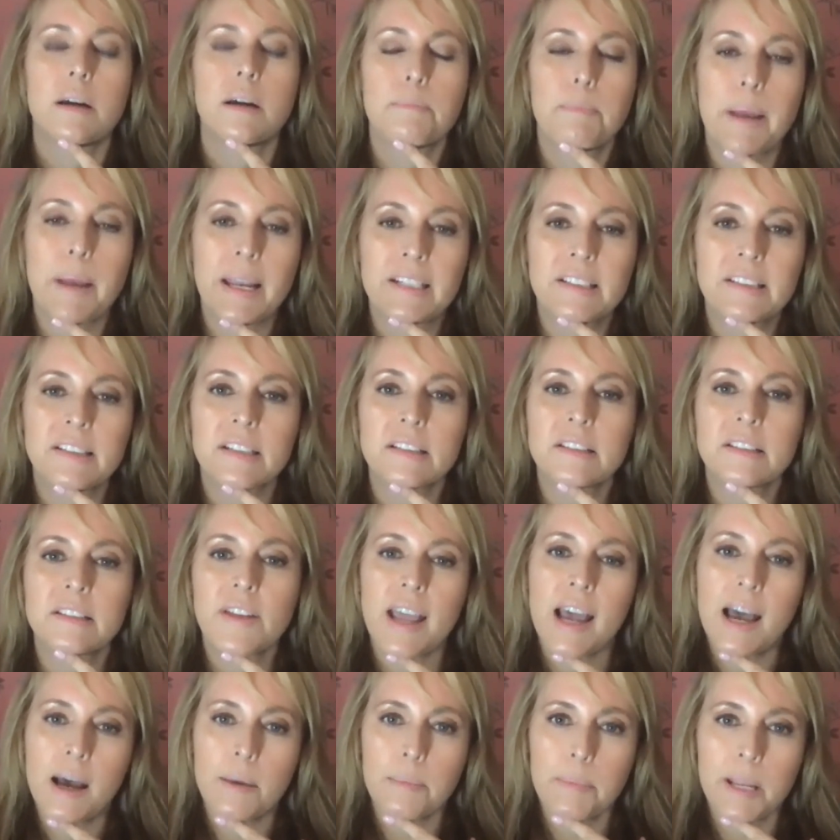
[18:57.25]
basics of
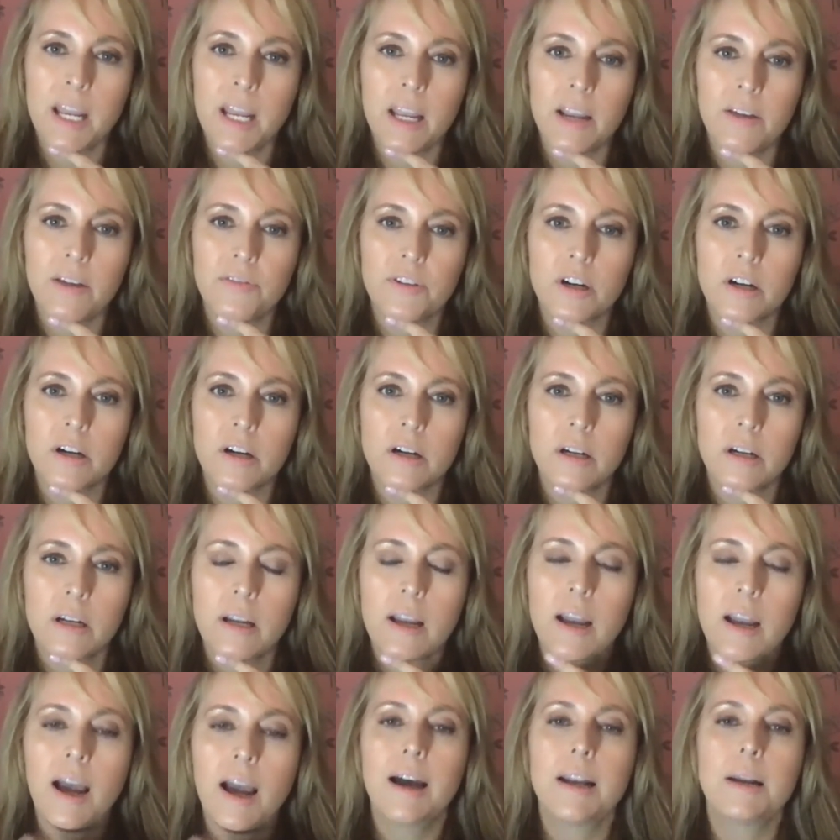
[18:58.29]
cat behavior,
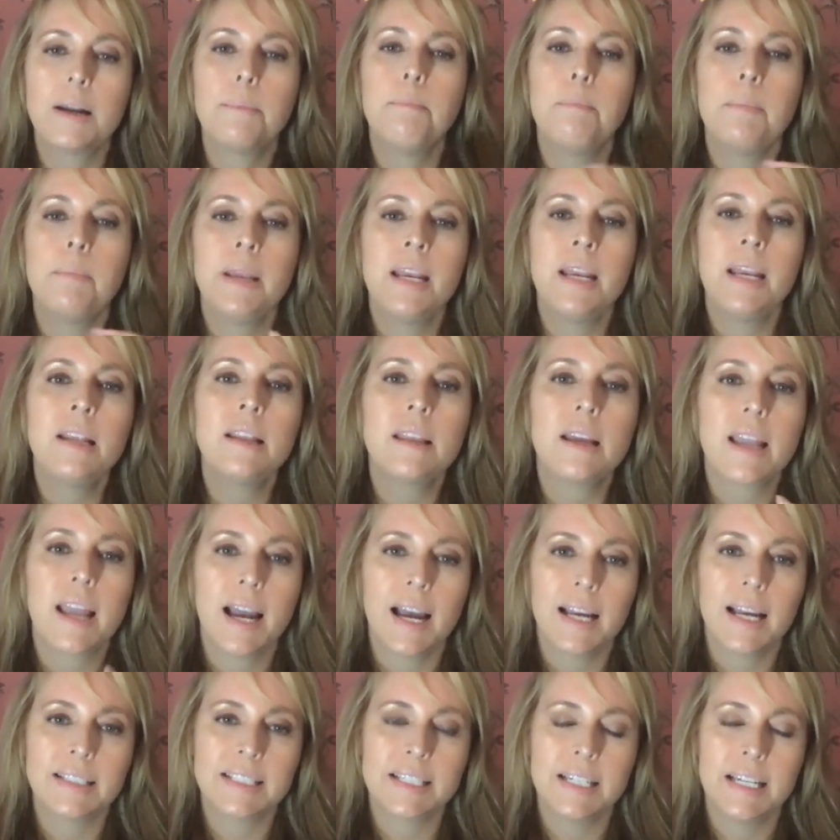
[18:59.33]
how to meet the
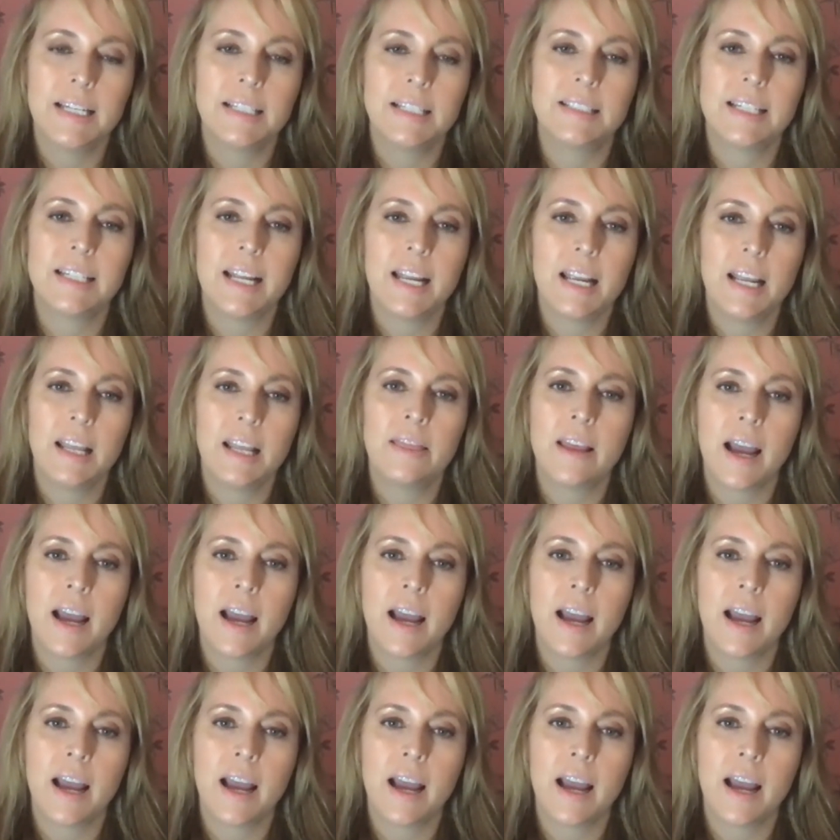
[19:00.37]
cat's needs in the